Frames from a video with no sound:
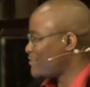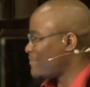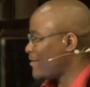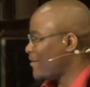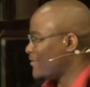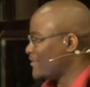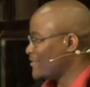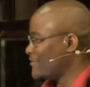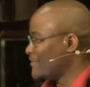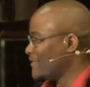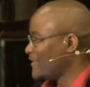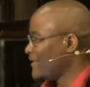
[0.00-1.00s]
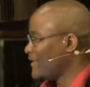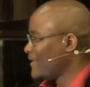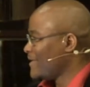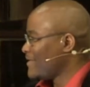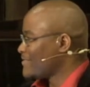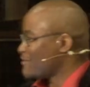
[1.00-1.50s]
it on my heart to do it.
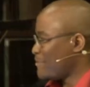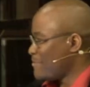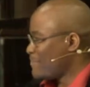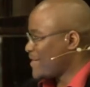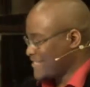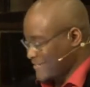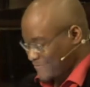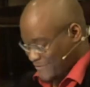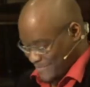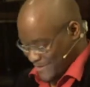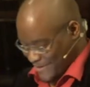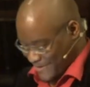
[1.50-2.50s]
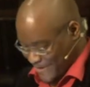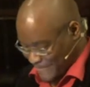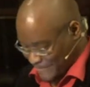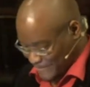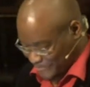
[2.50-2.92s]
So be patient with me, all right?